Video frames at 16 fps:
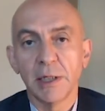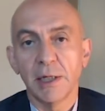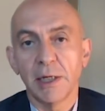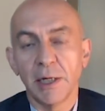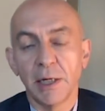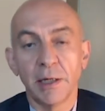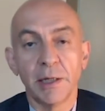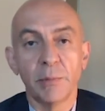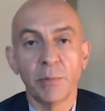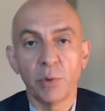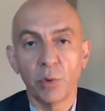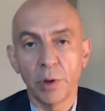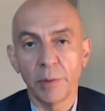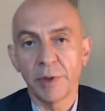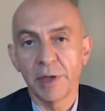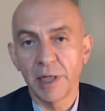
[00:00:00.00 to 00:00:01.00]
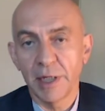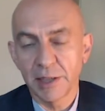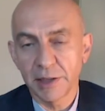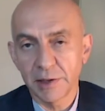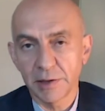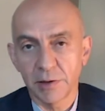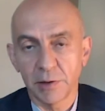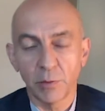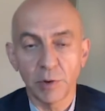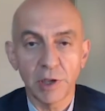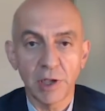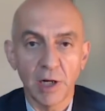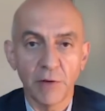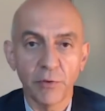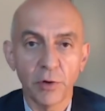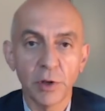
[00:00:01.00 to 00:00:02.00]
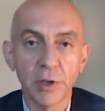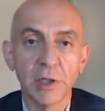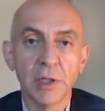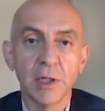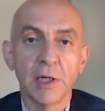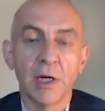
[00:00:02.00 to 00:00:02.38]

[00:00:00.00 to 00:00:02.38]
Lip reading: Employment has recovered.